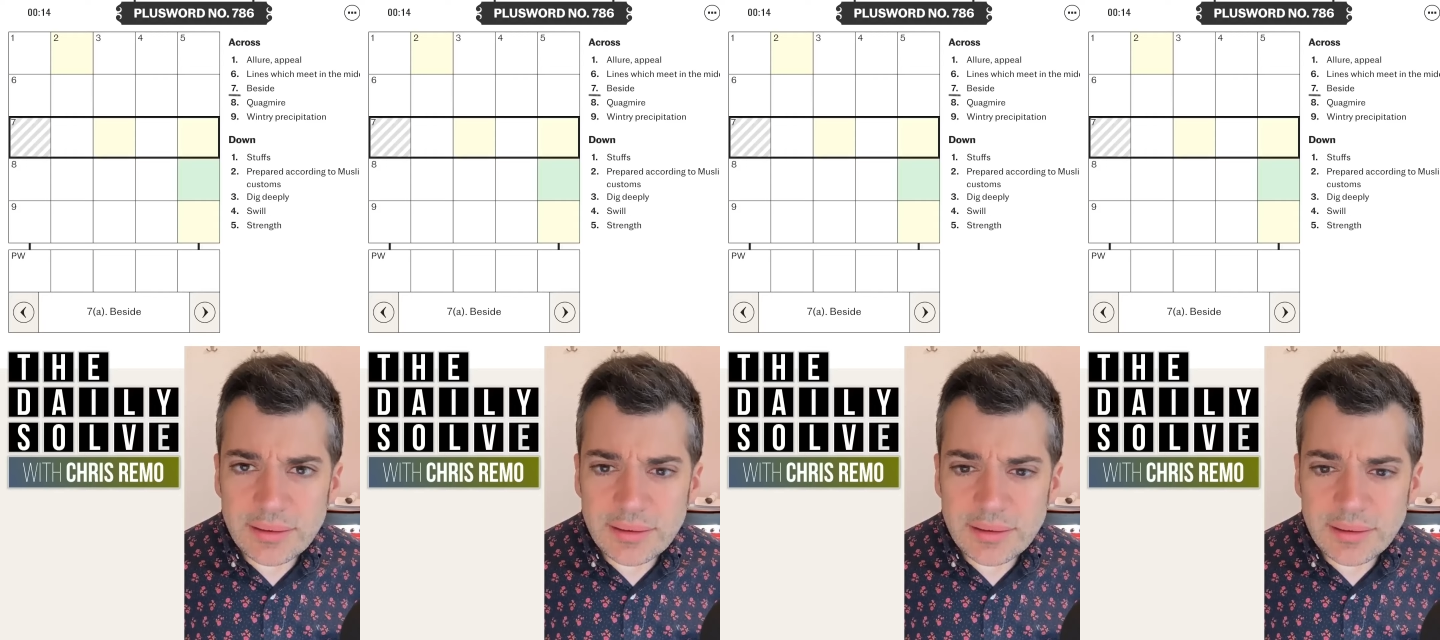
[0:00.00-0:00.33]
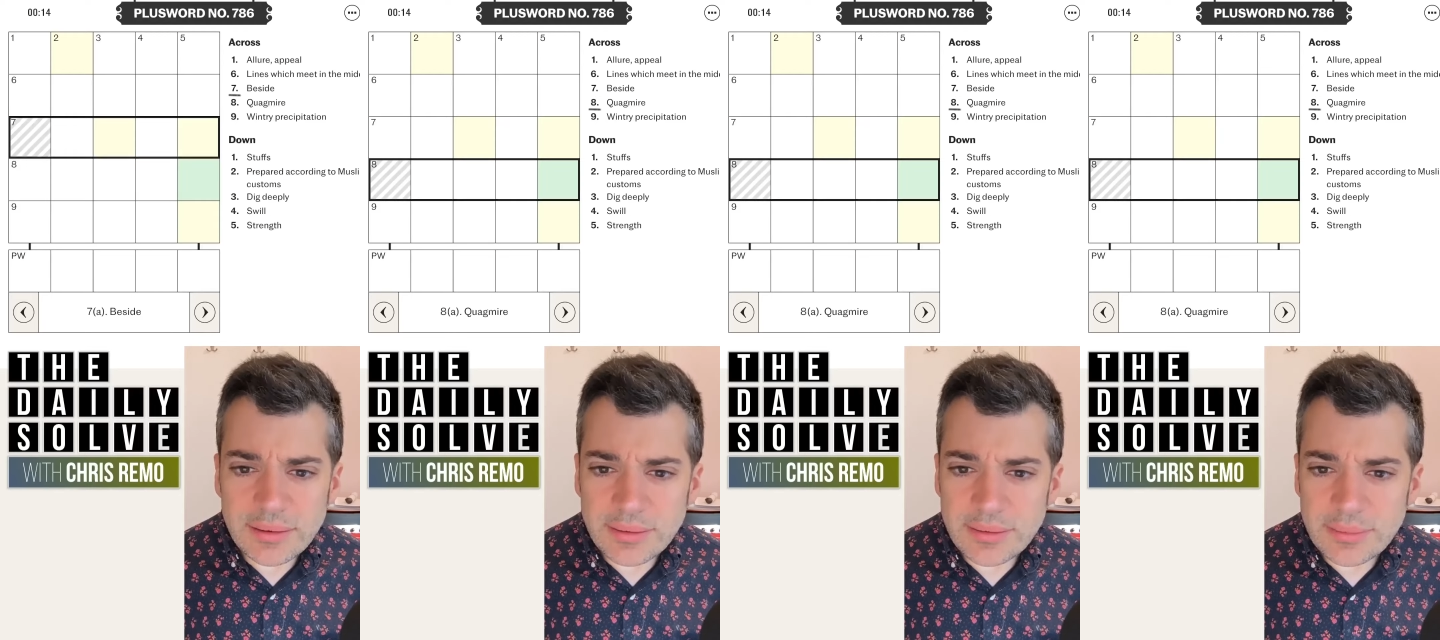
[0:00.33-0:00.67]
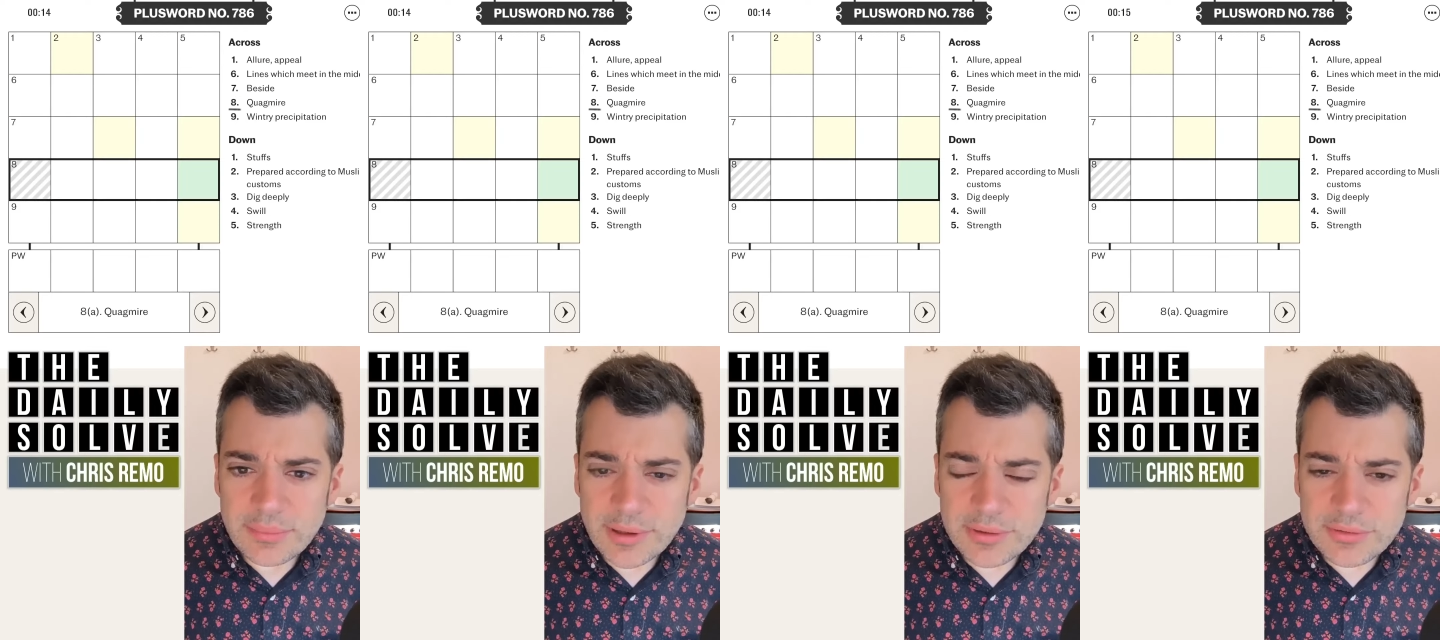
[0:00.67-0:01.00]
I'm
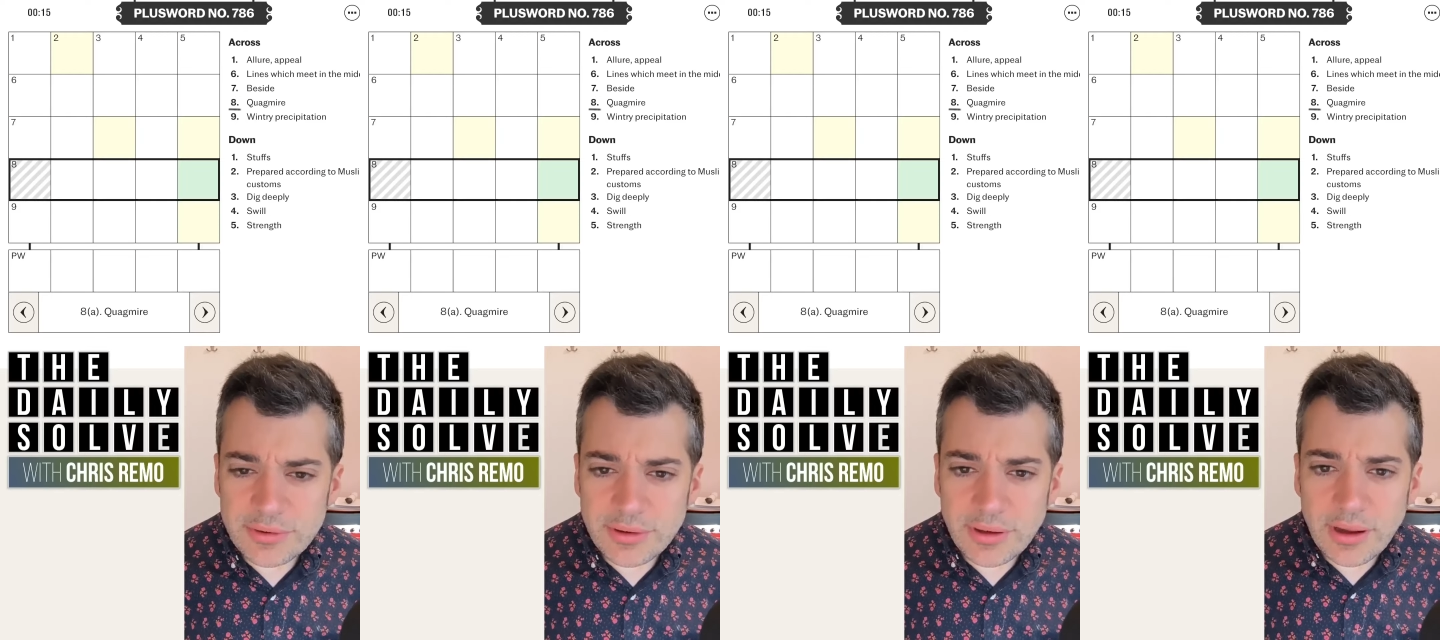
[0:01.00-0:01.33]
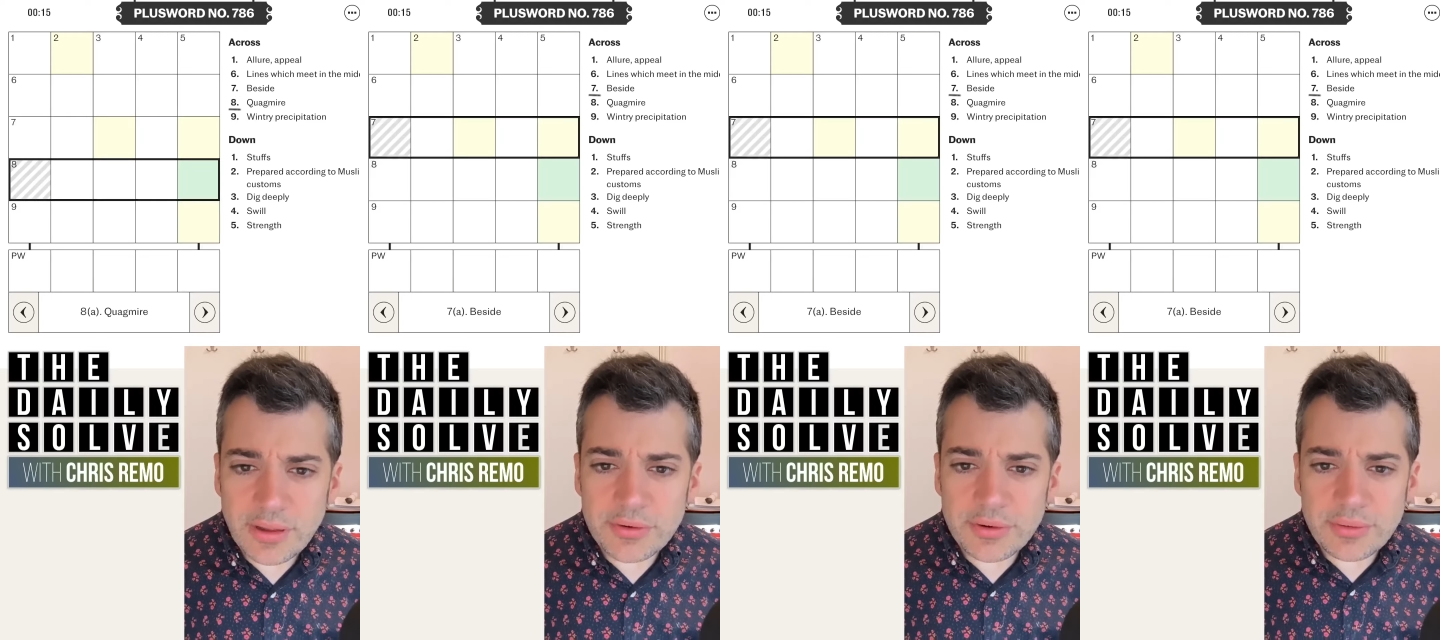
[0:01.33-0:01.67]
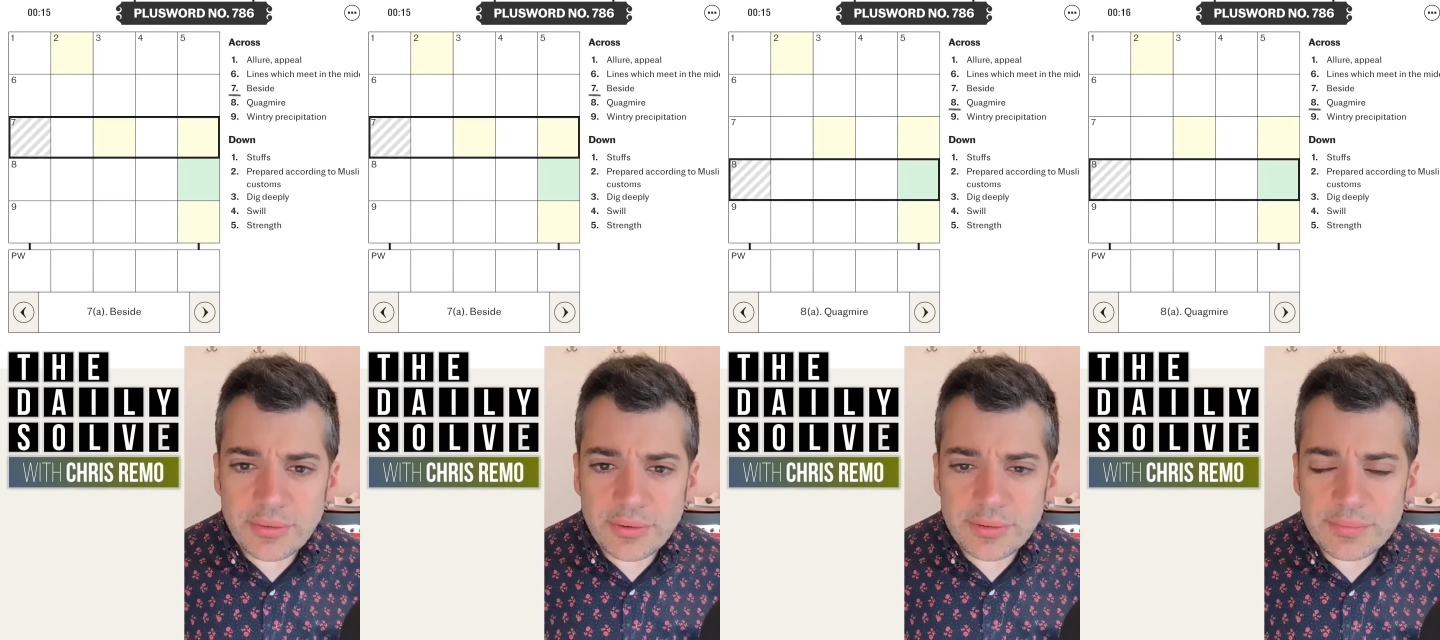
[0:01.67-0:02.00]
not sure. Other
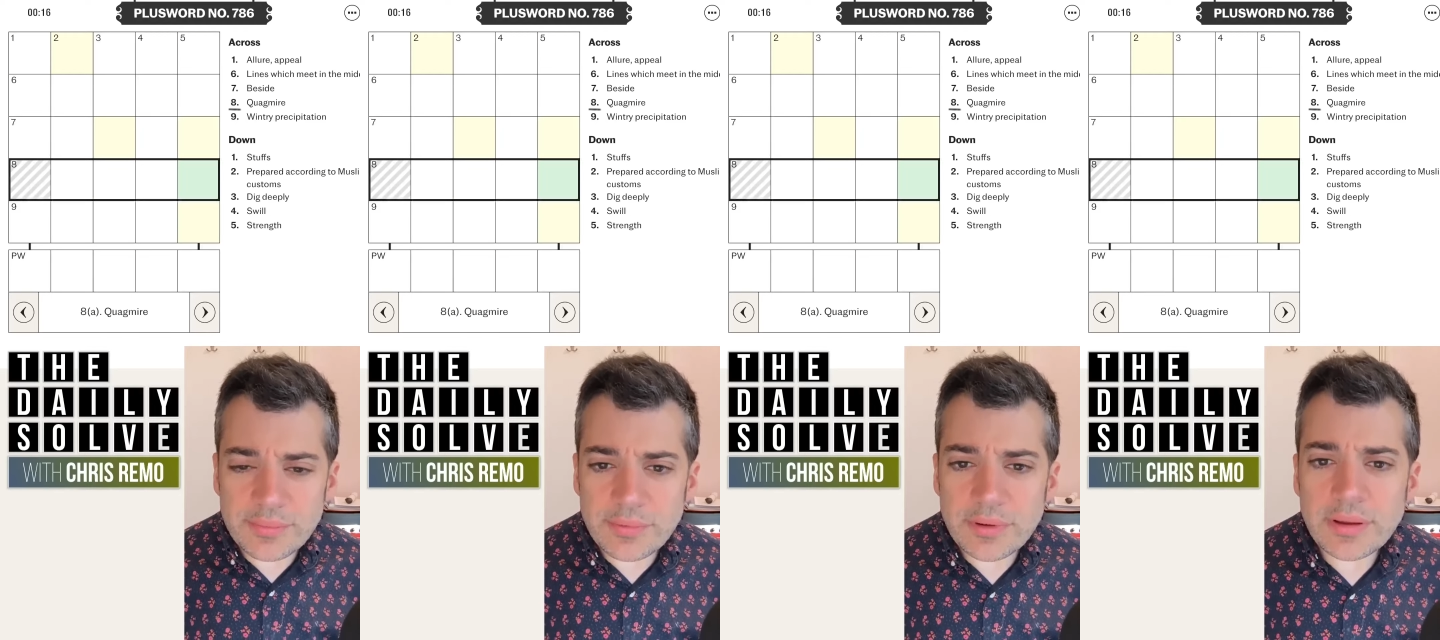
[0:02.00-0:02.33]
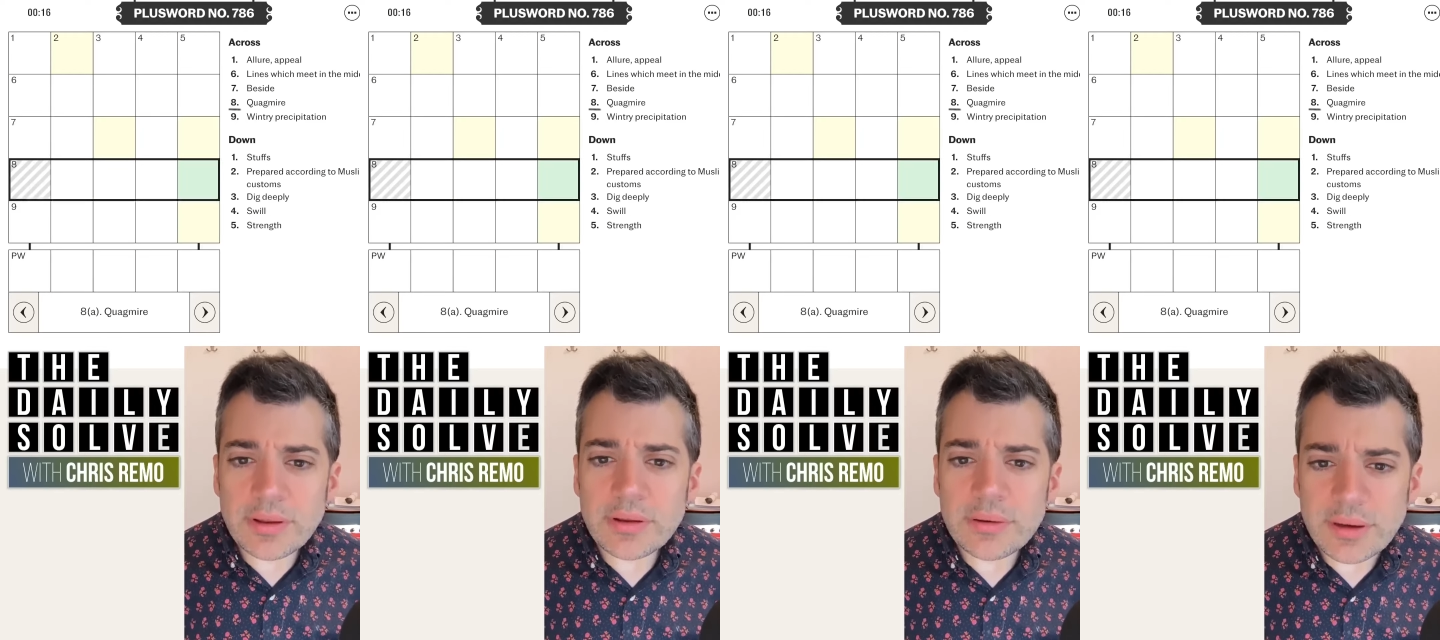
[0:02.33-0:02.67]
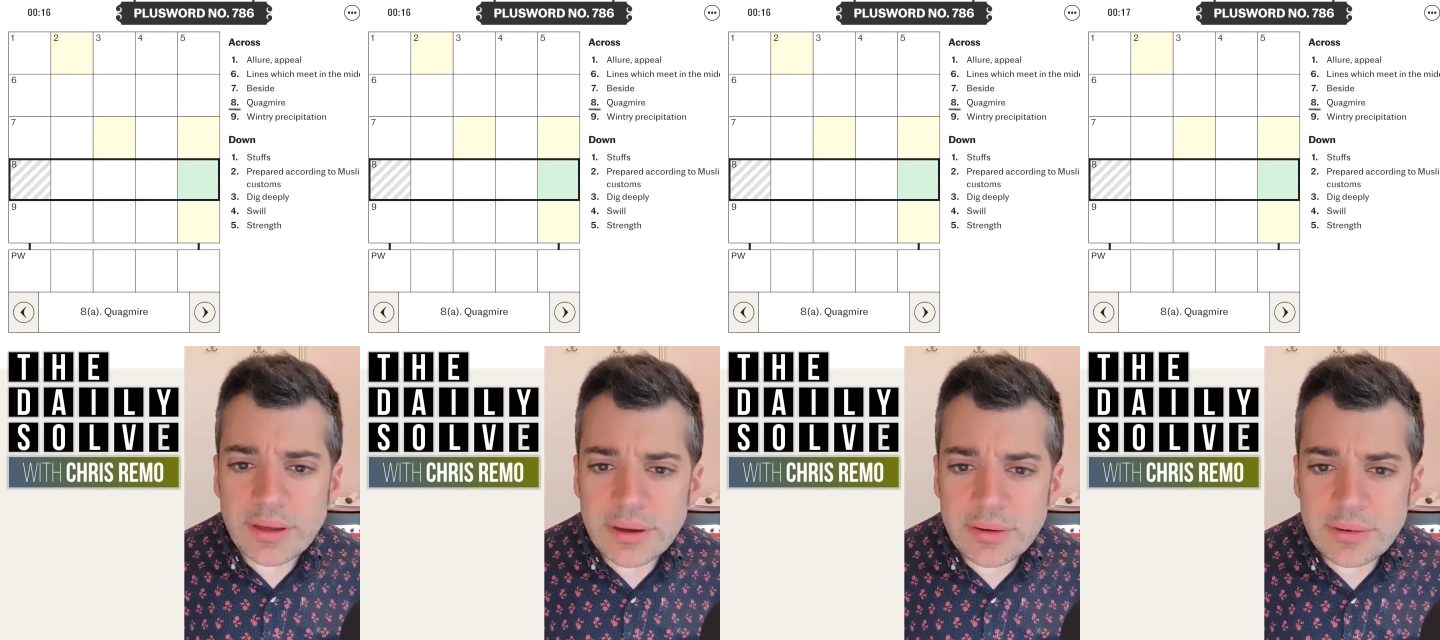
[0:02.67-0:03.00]
or
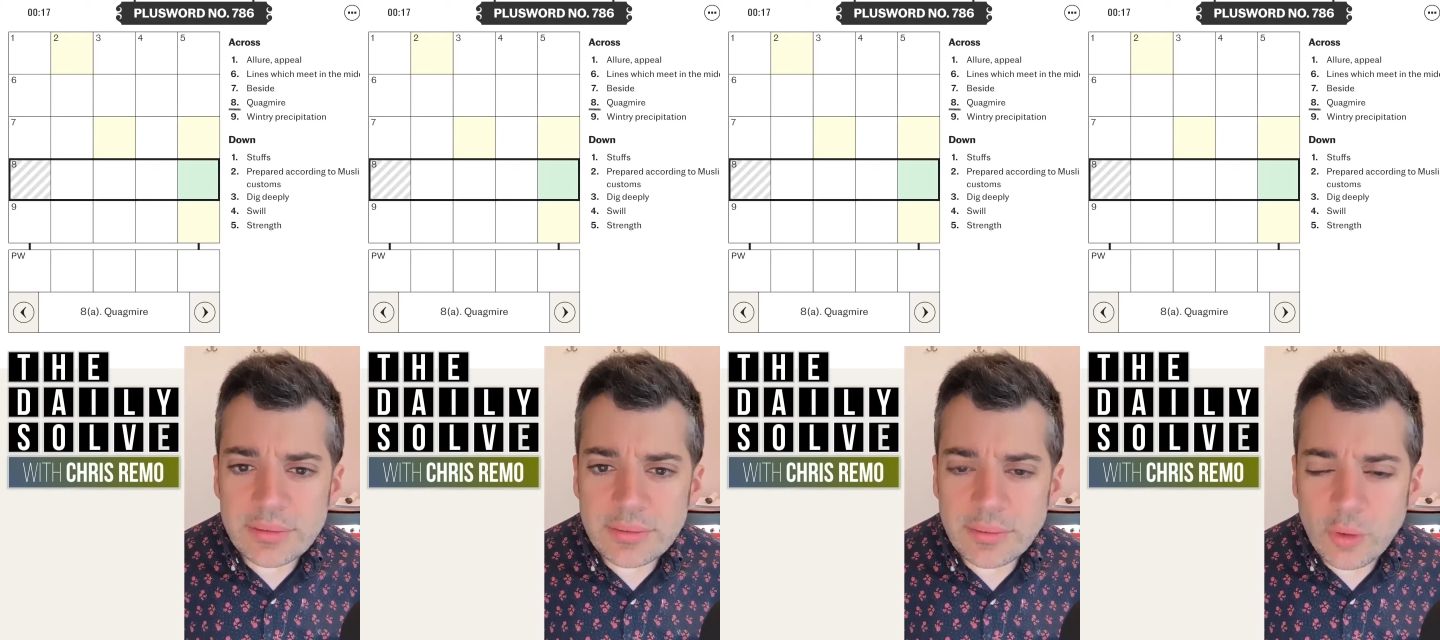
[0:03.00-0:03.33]
near?